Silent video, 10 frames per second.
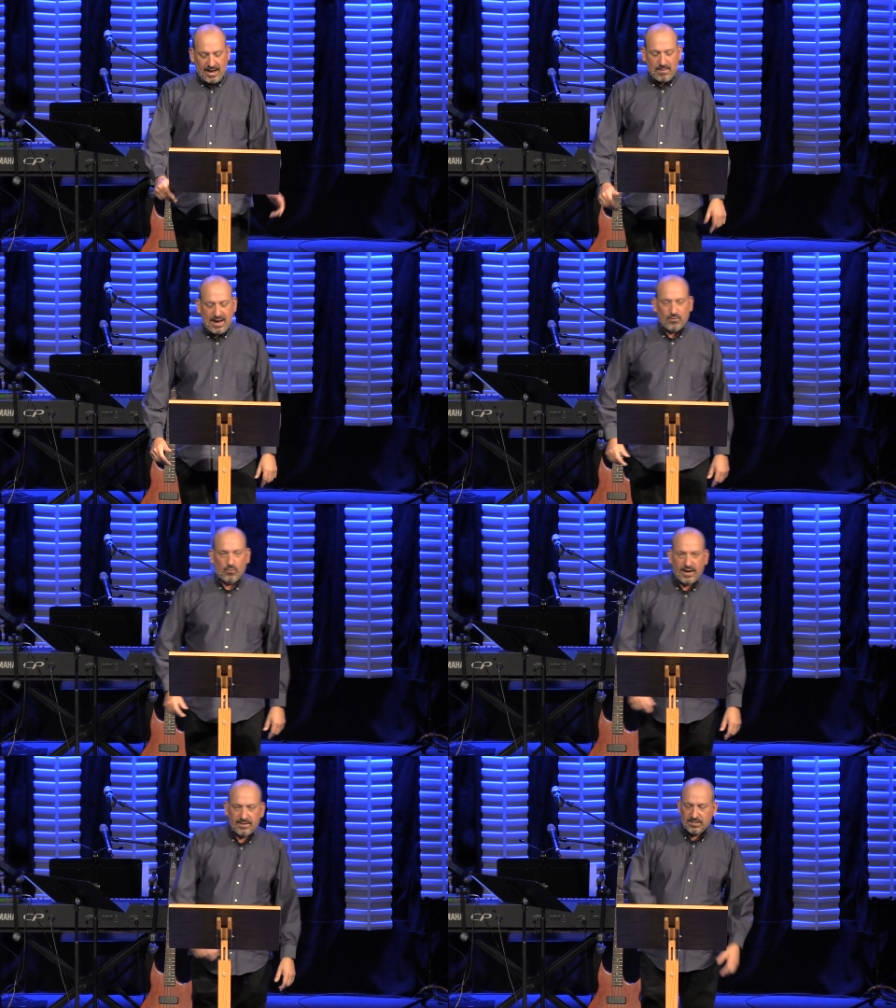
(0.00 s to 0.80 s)
And by the
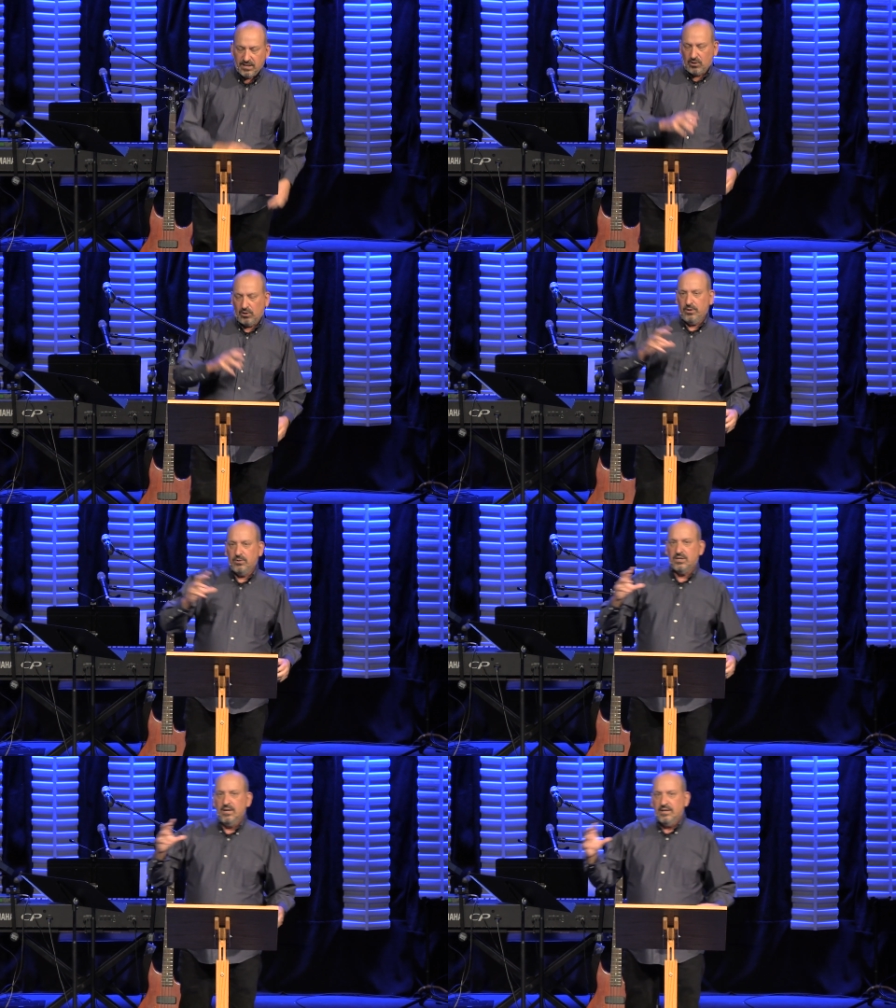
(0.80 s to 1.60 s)
way, this
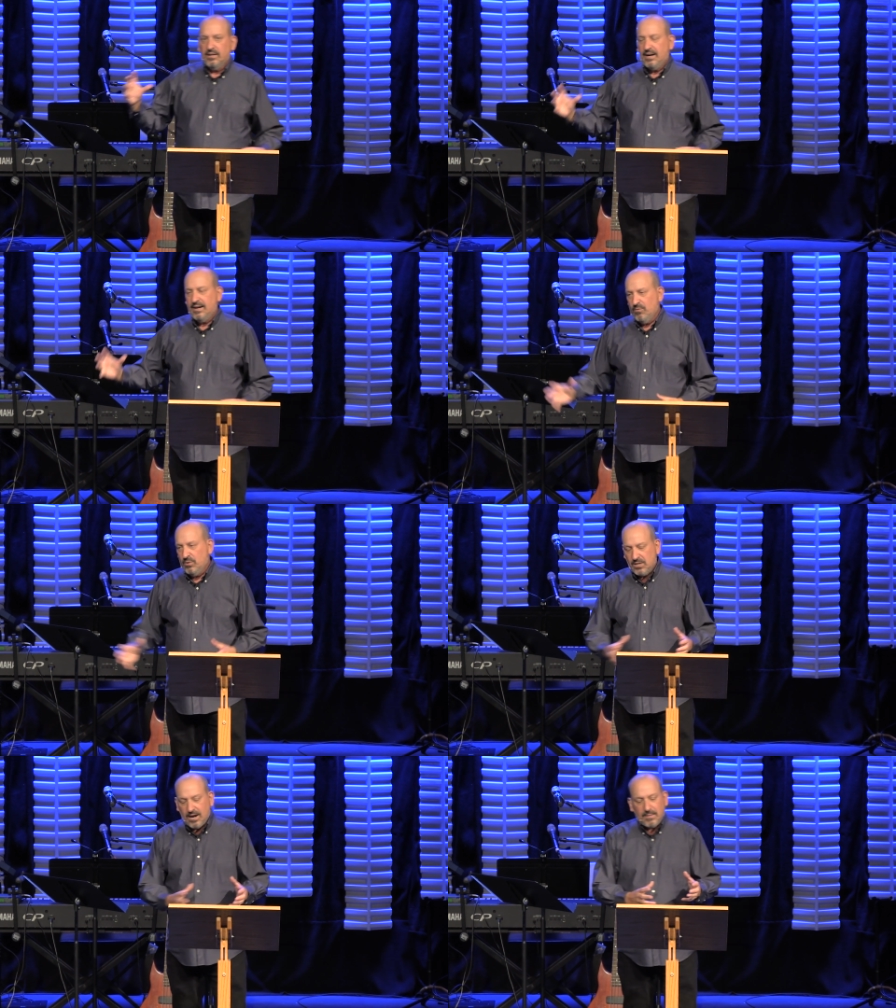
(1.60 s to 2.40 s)
includes, uh, and
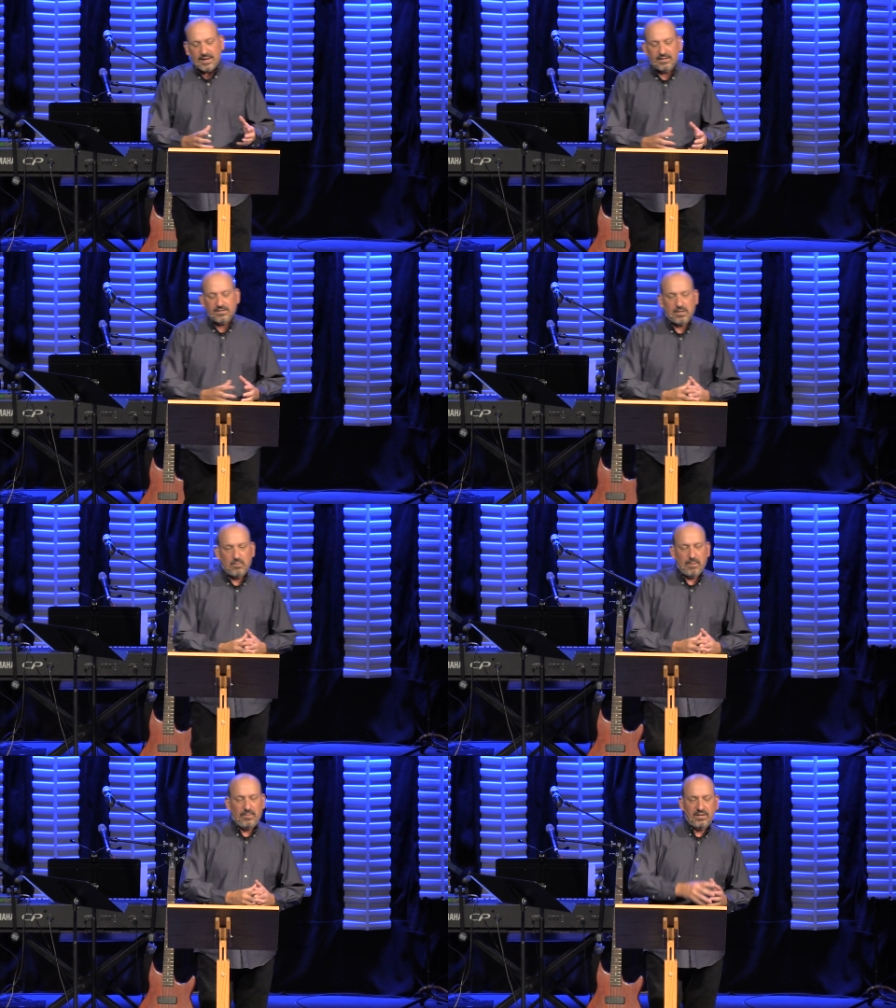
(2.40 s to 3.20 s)
we'll talk about this
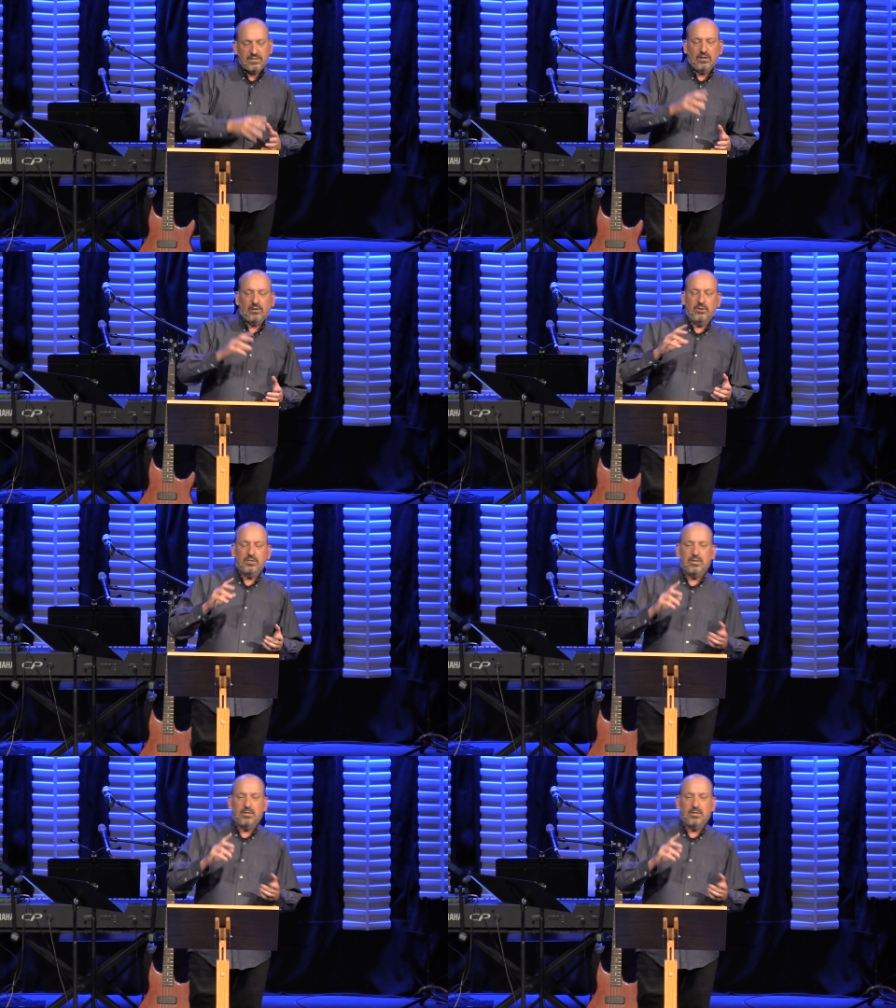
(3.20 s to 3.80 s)
somewhat, but this includes